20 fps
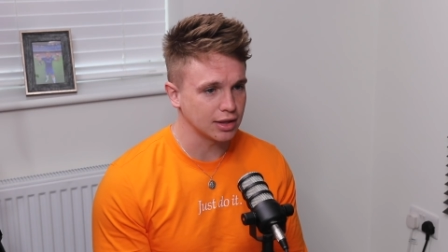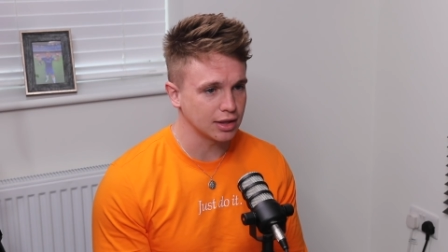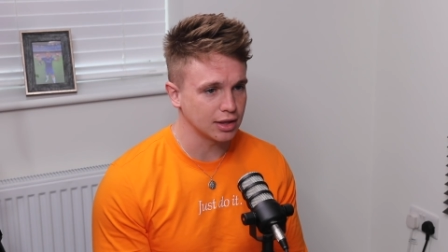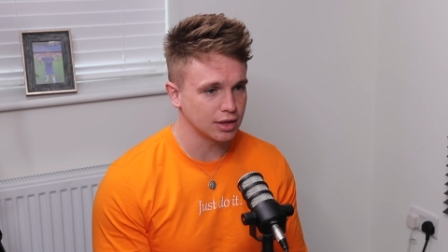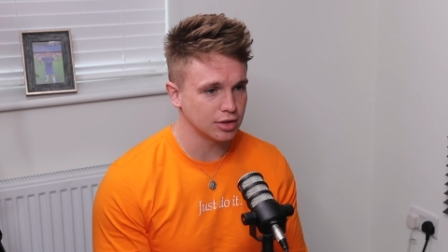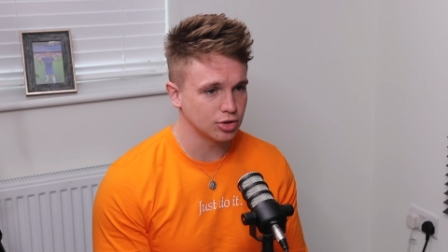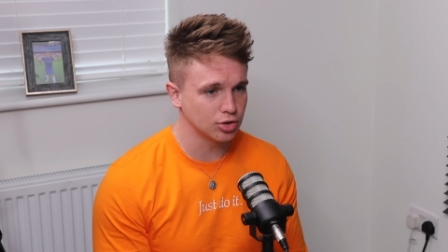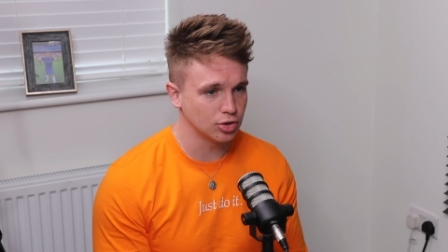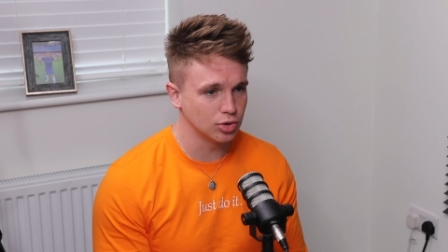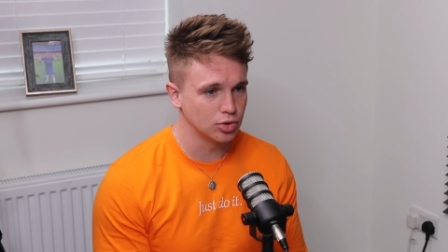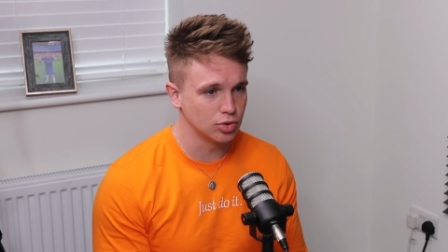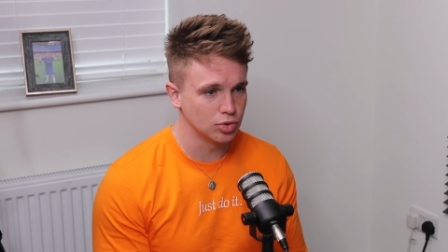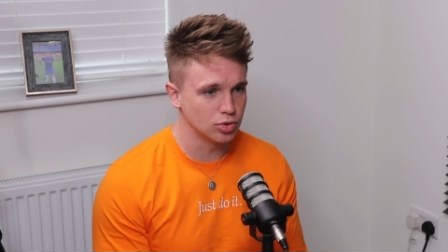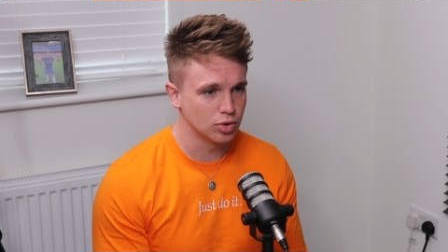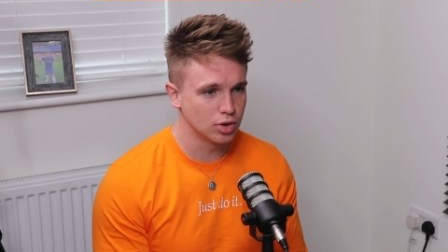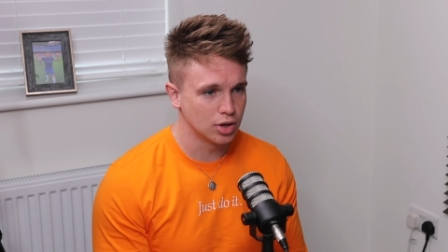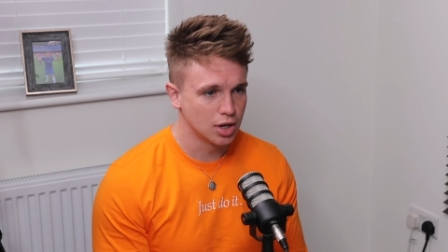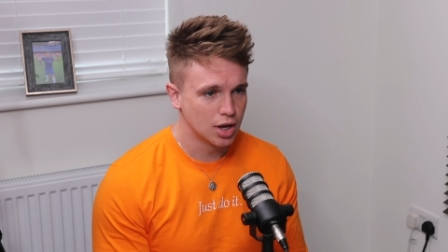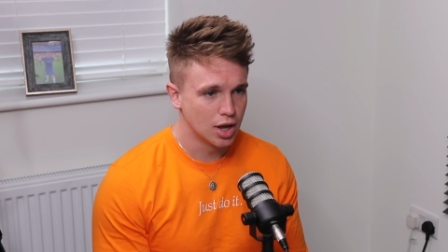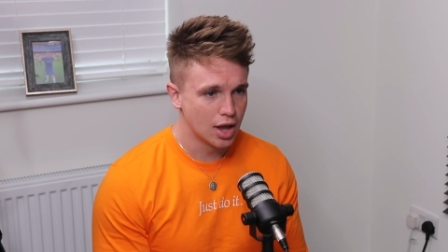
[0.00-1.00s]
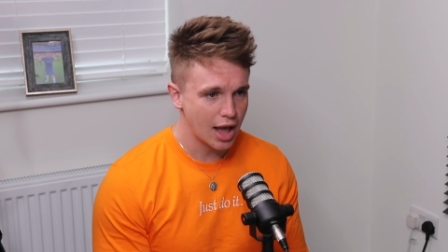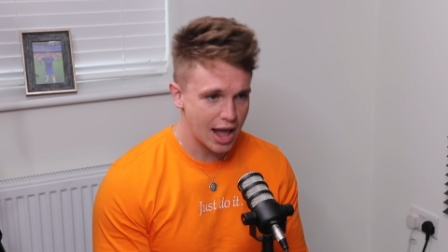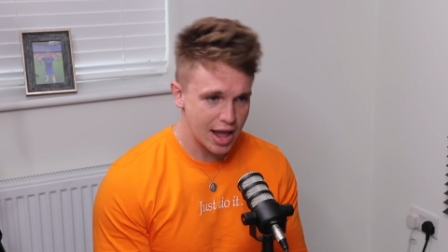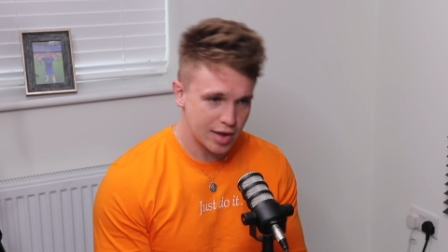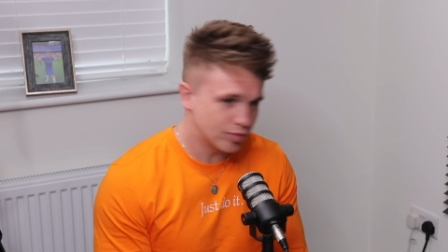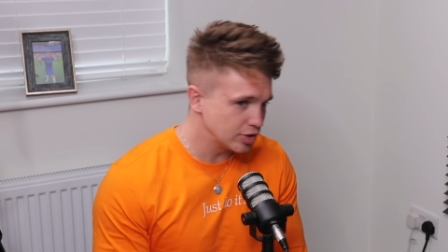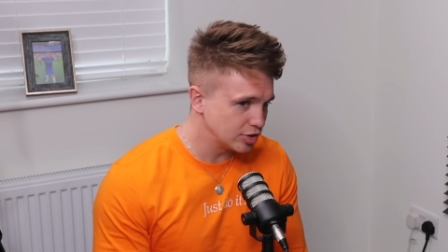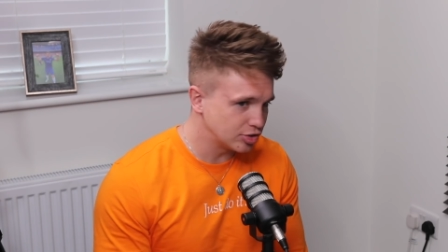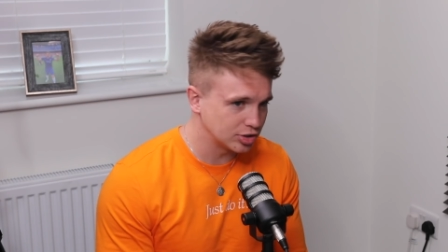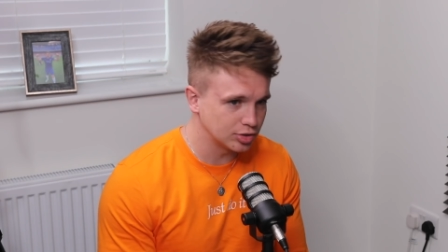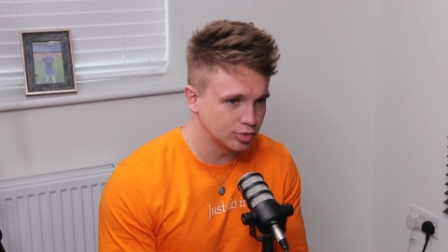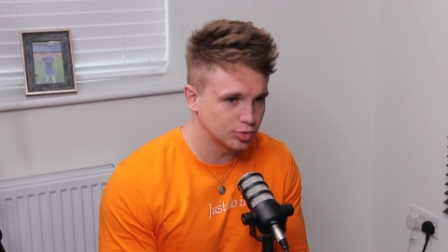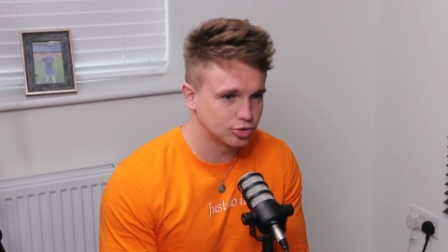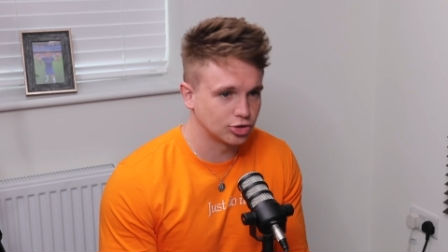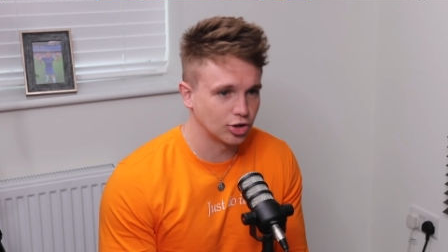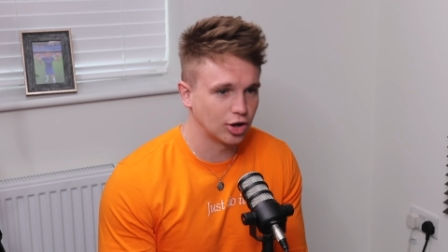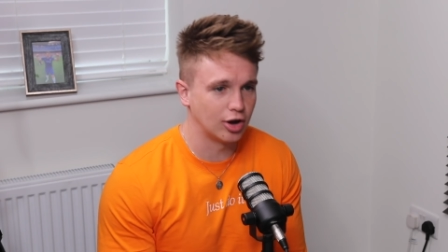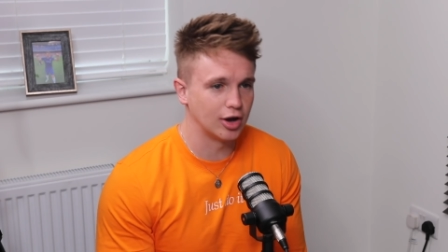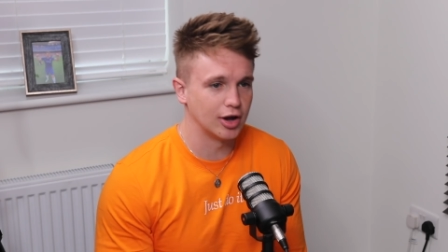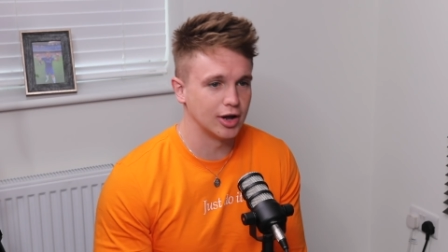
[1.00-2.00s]
point. you every single
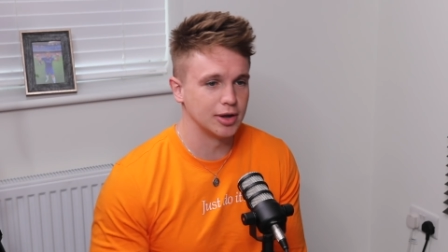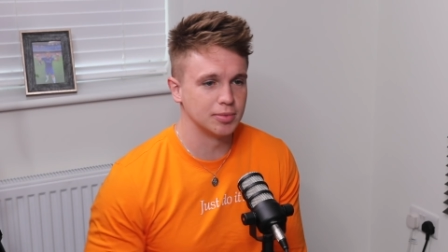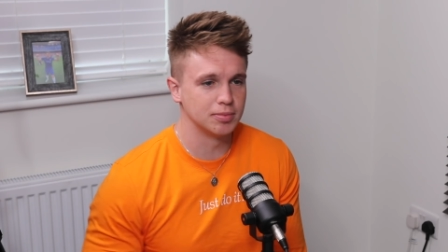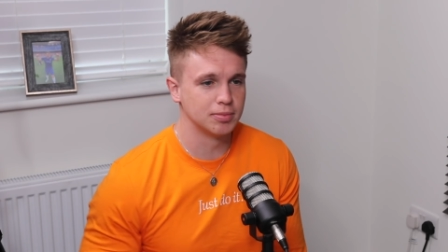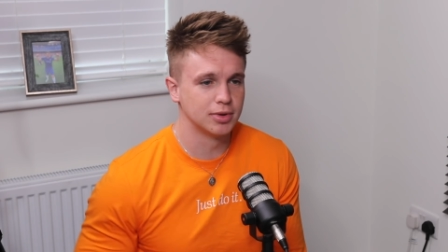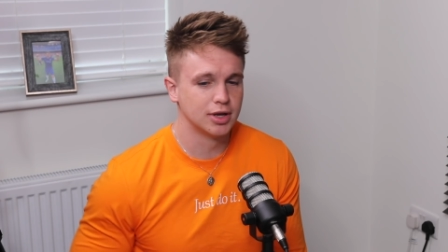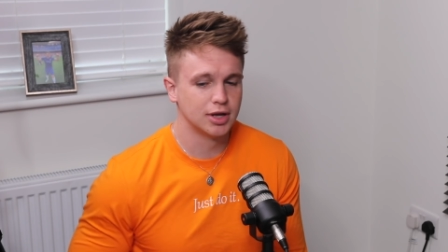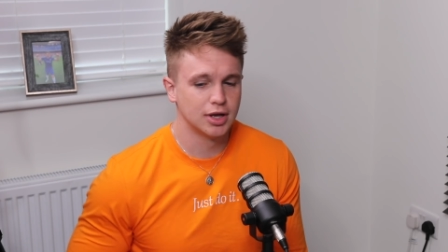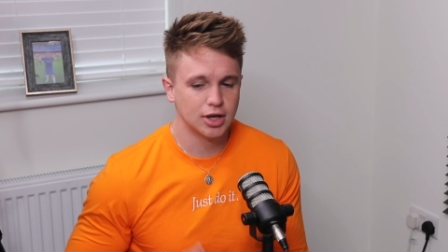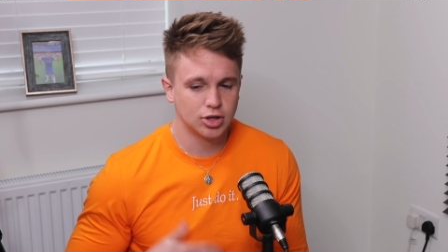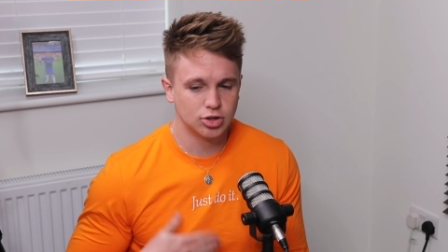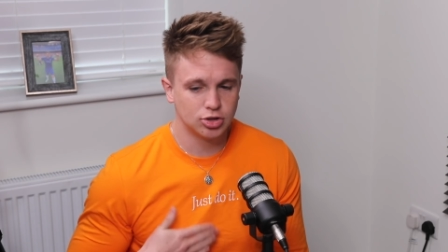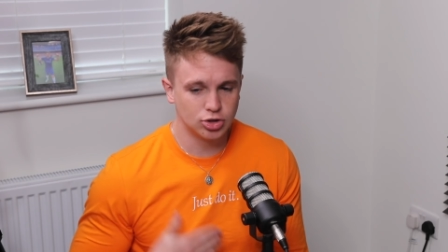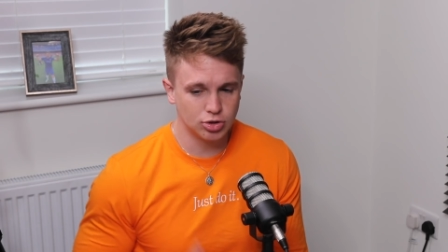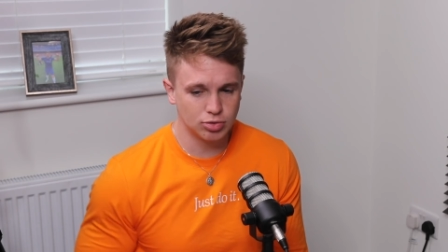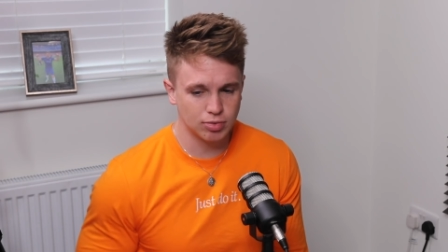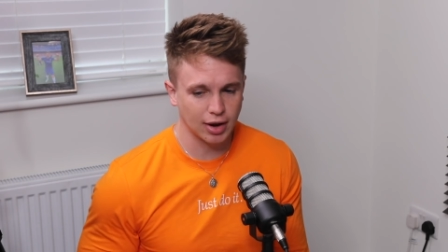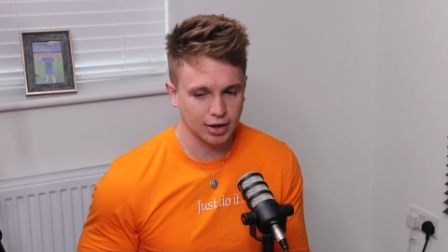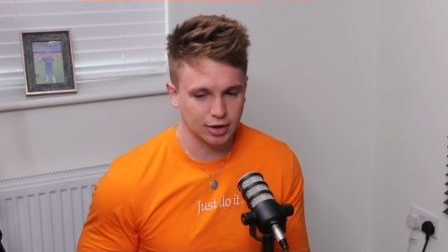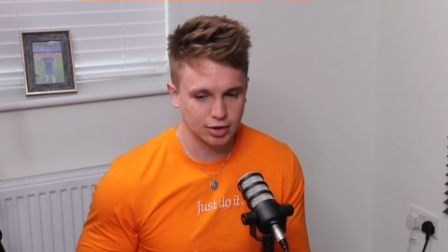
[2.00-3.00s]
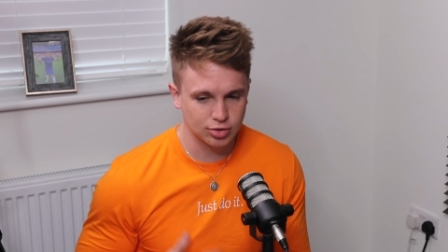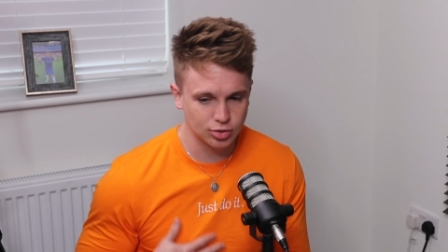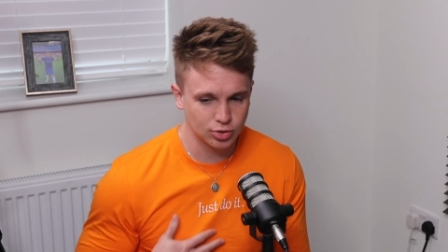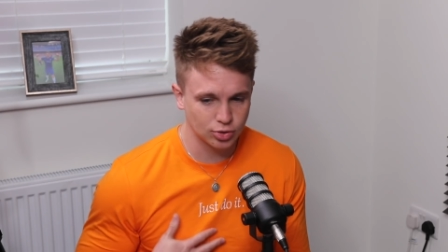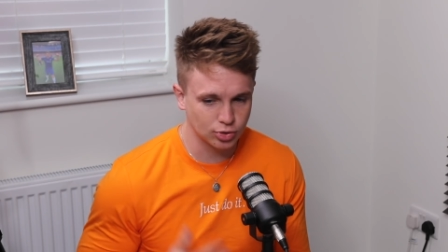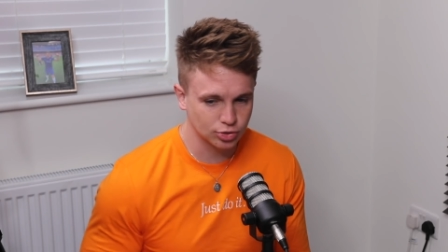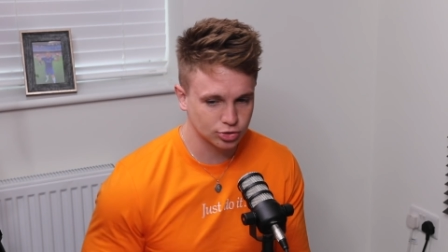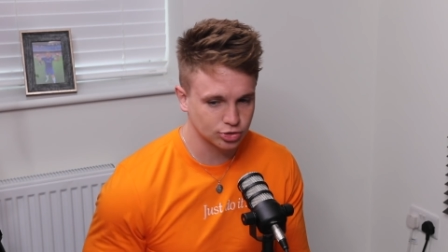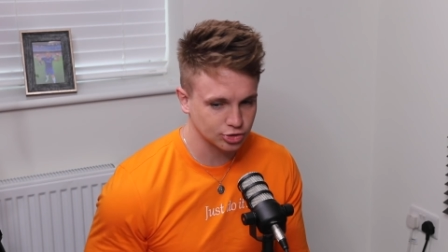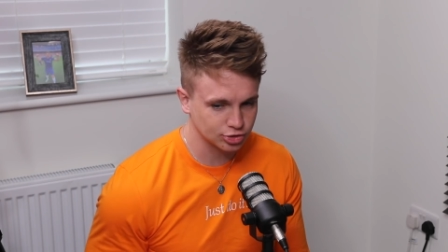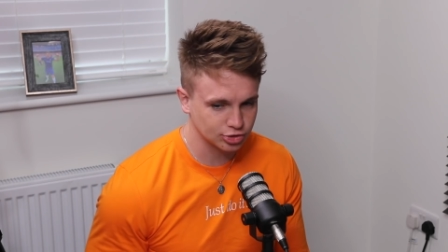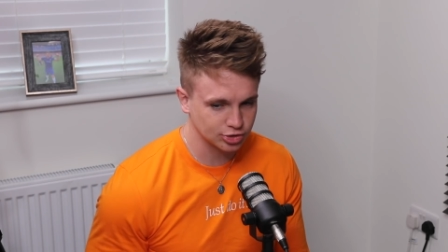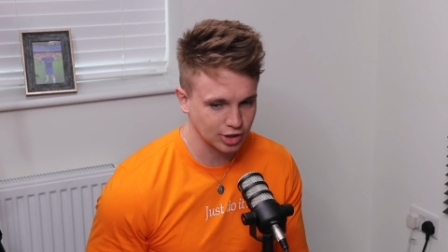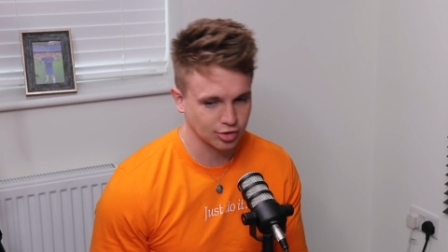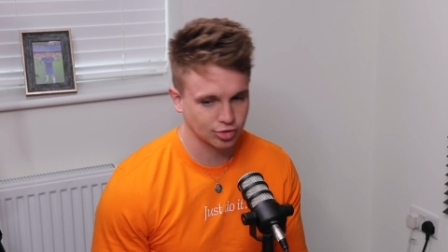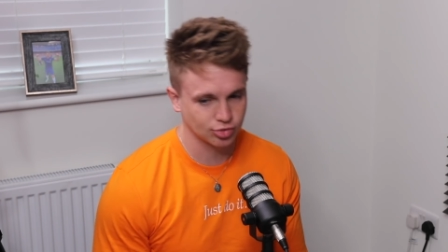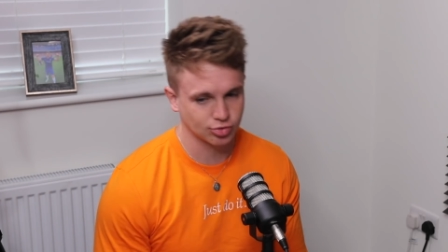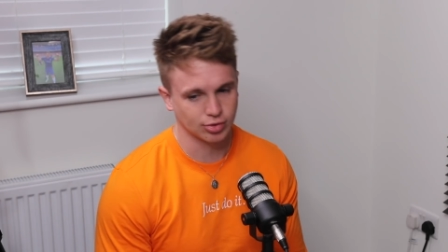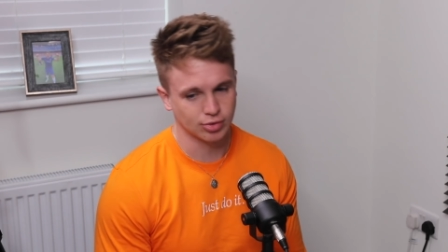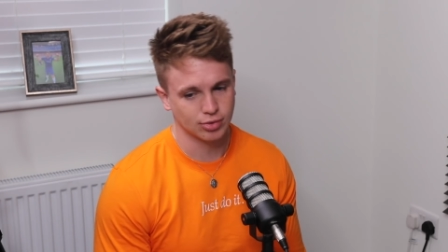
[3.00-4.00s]
time you reckon you're
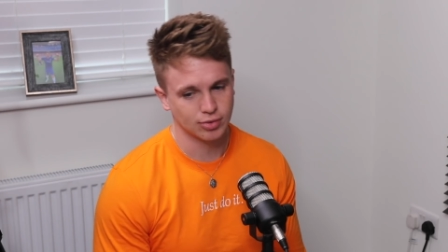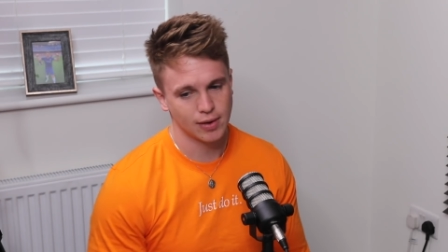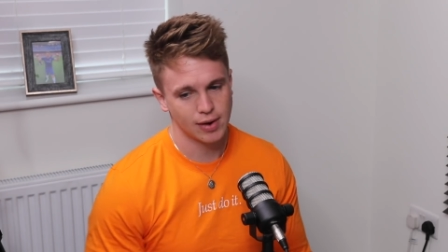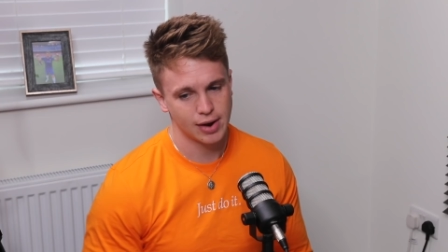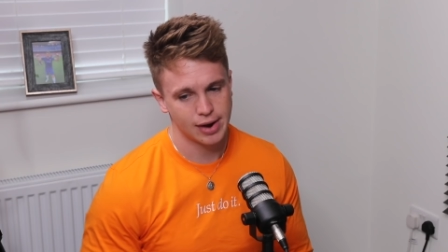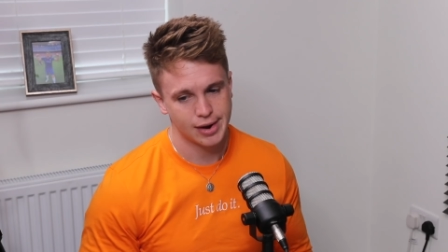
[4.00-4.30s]
successful?